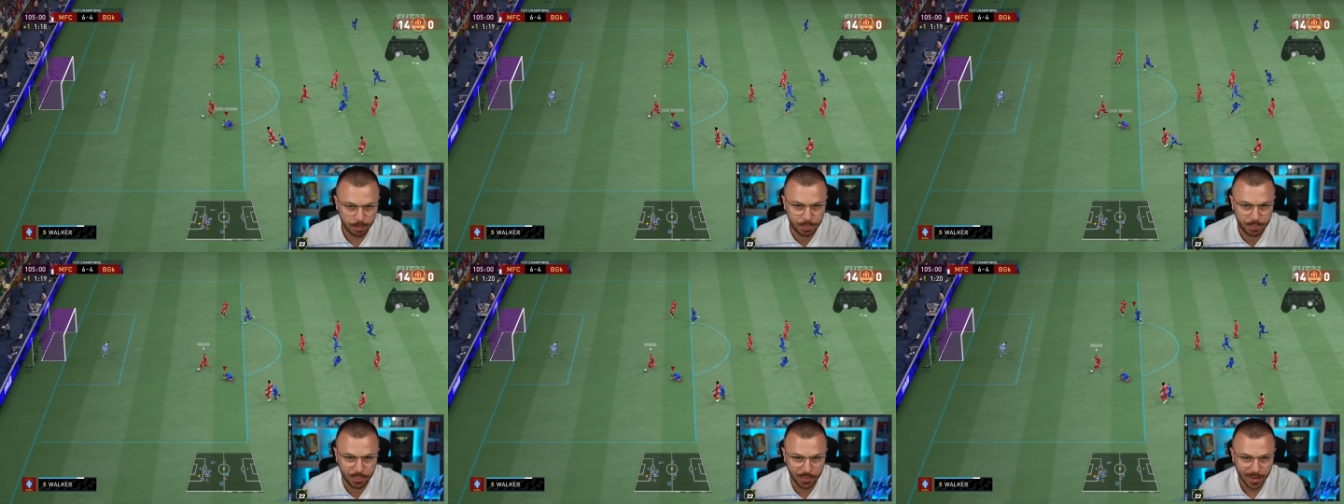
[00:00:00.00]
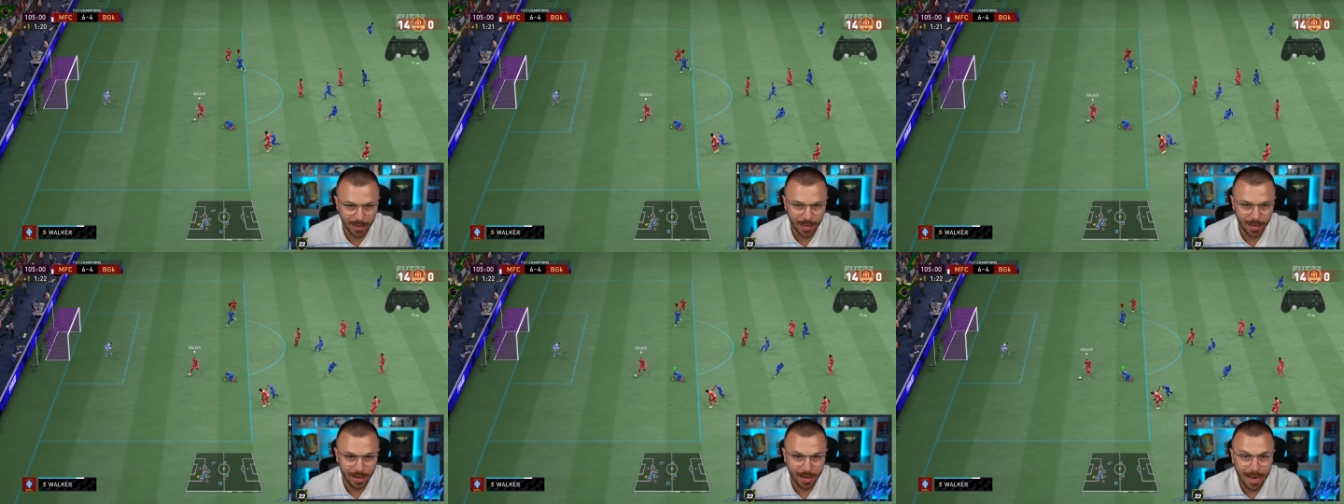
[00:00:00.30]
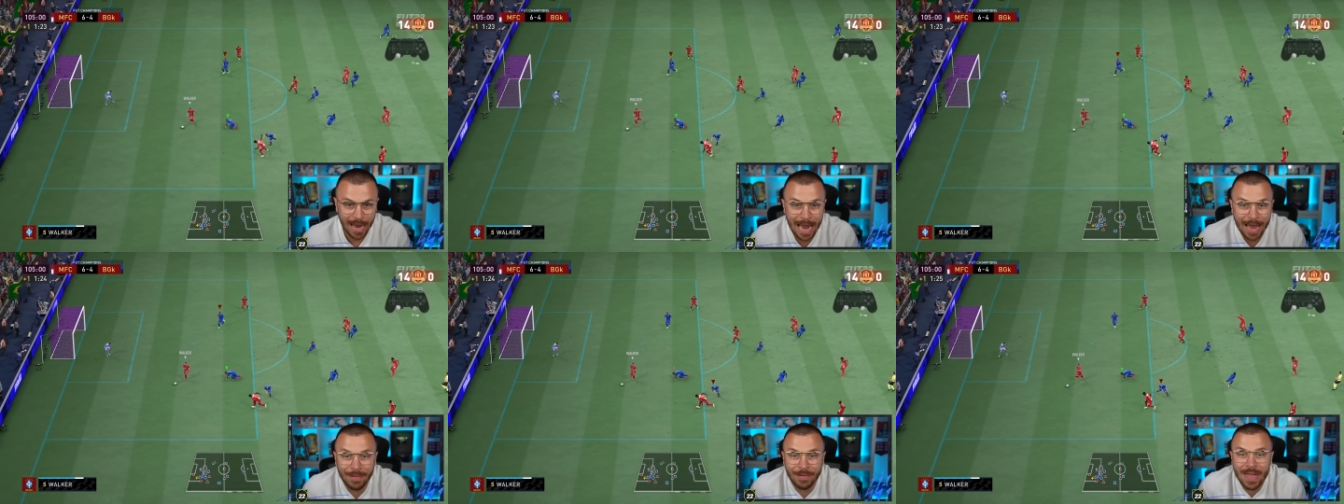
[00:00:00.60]

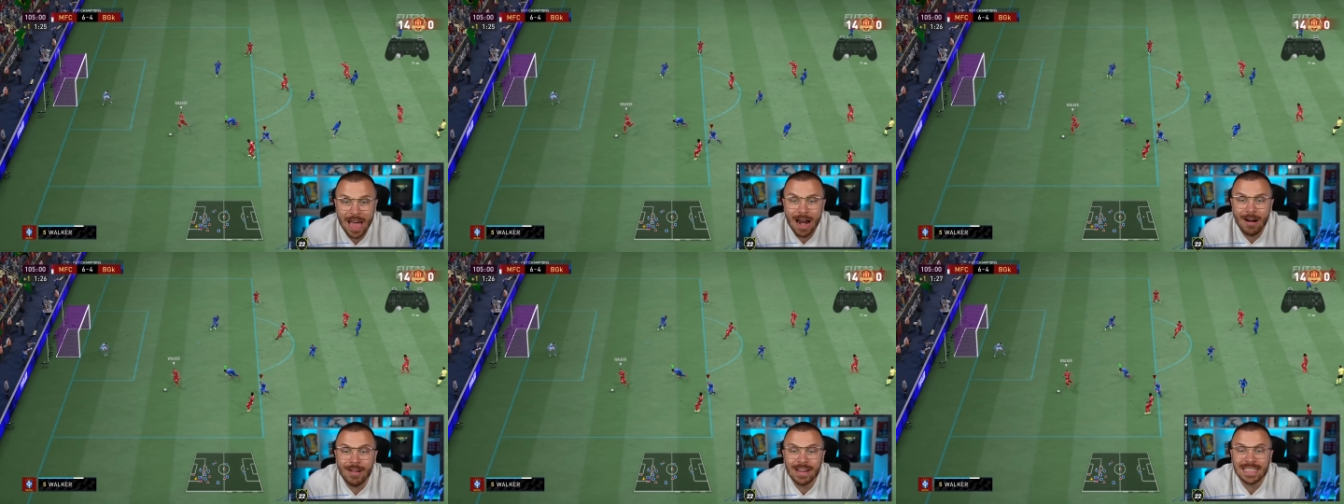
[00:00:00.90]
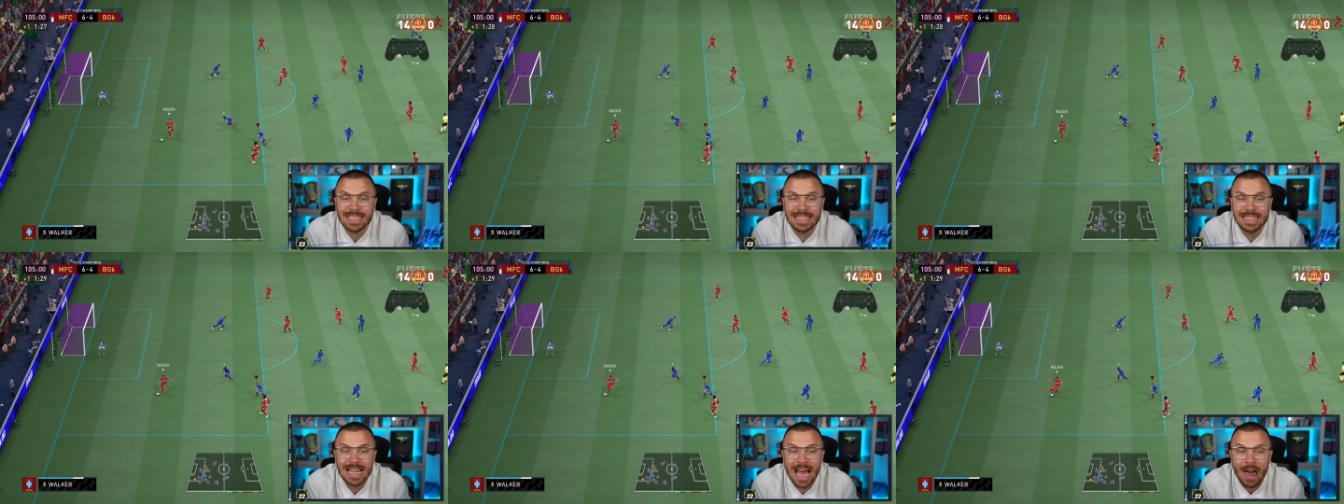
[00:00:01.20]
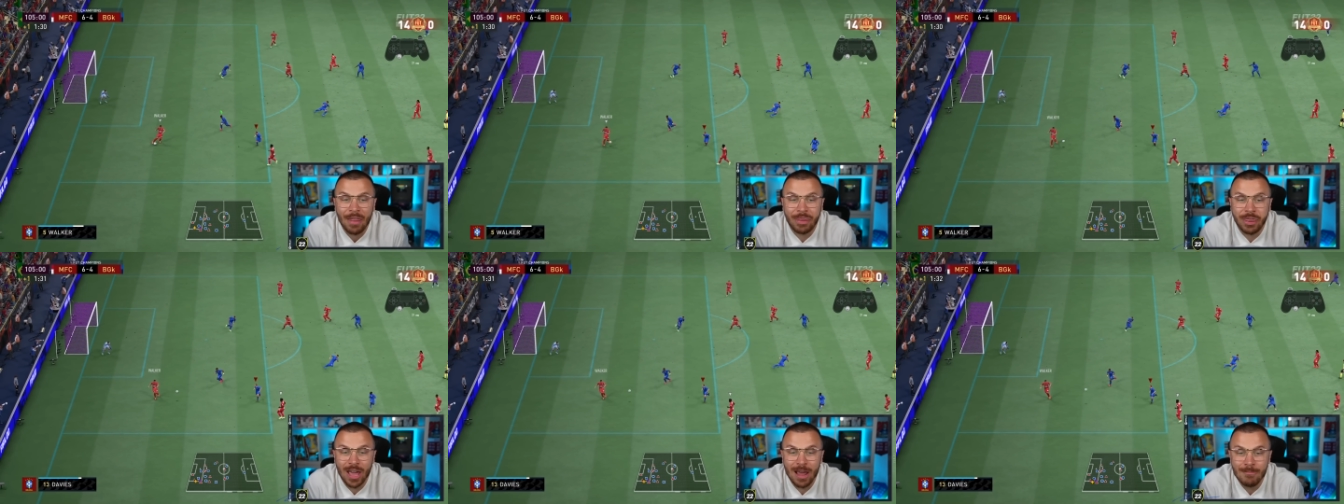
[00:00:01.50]
And there is
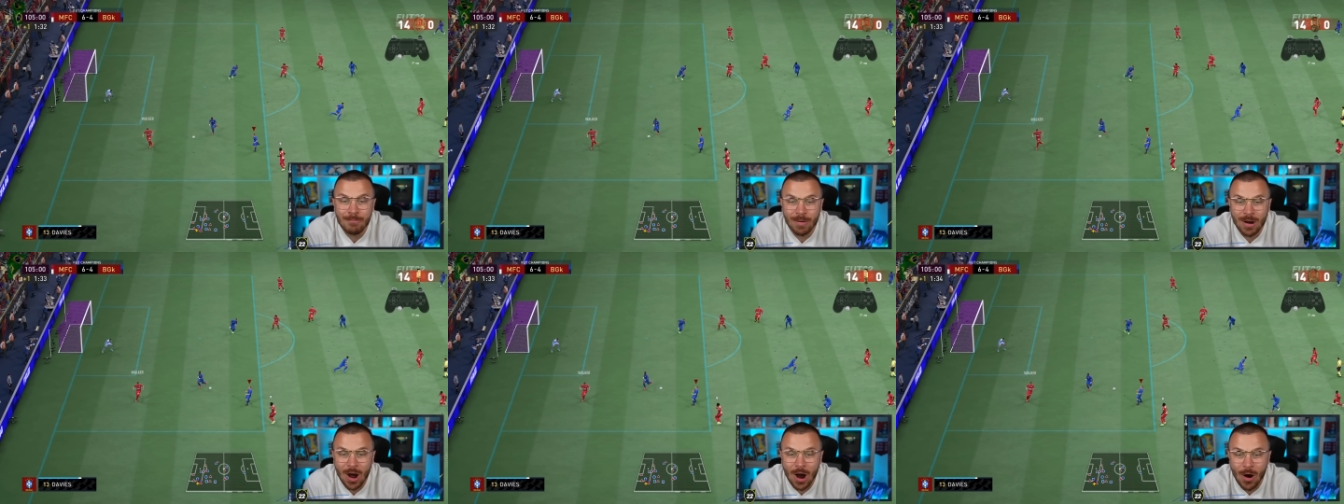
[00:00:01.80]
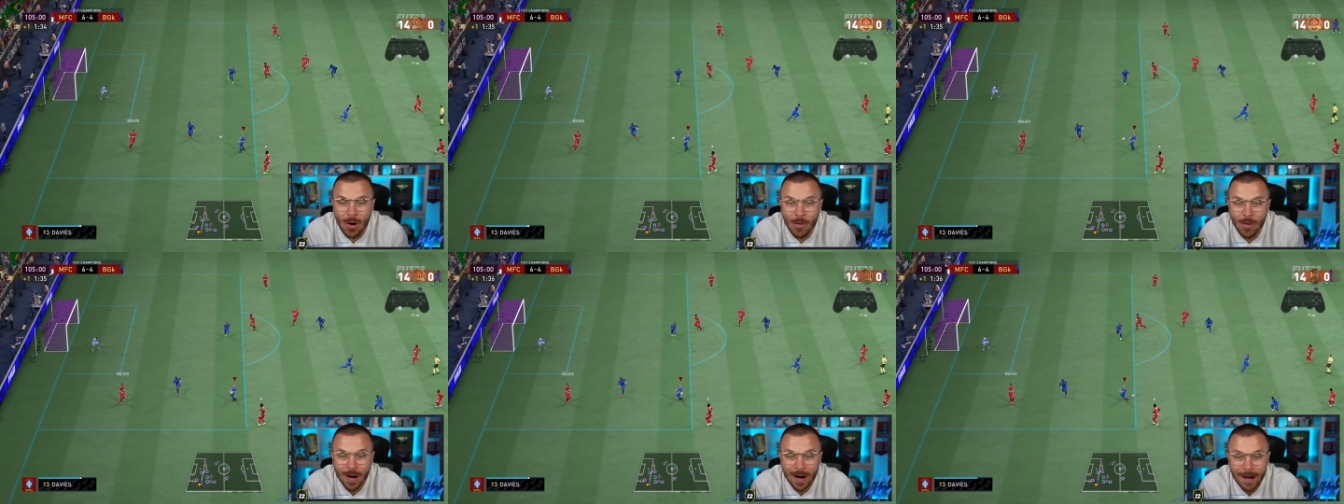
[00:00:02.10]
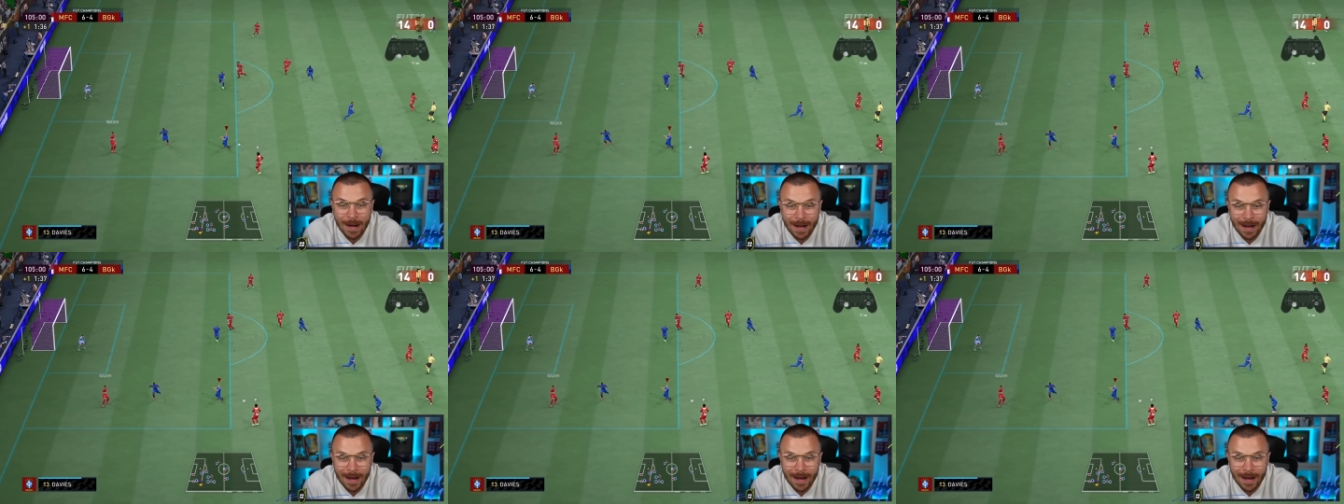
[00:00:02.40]
nothing, bro!